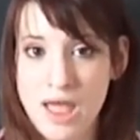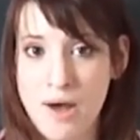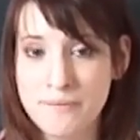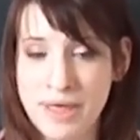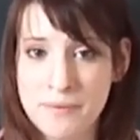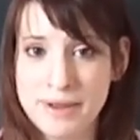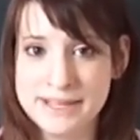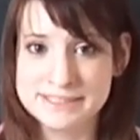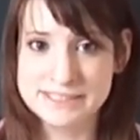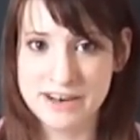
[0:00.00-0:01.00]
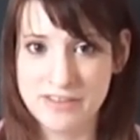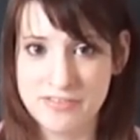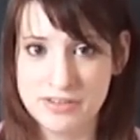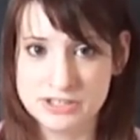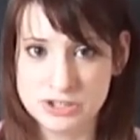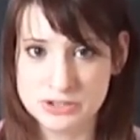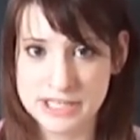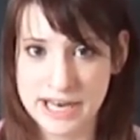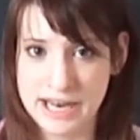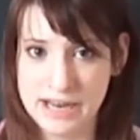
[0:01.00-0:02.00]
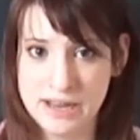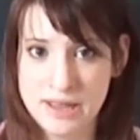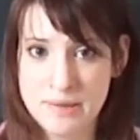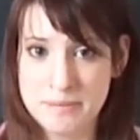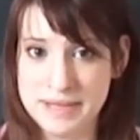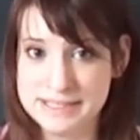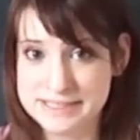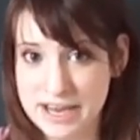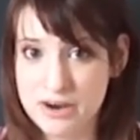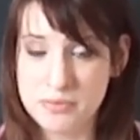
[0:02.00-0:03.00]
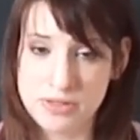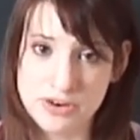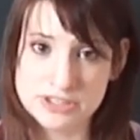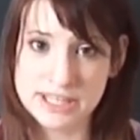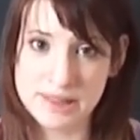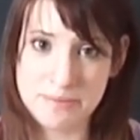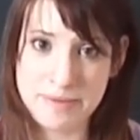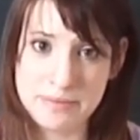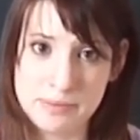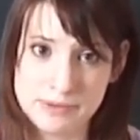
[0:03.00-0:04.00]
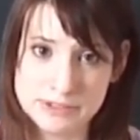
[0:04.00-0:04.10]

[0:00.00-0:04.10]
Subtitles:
That way, instead of associating being scared with nursing, the baby will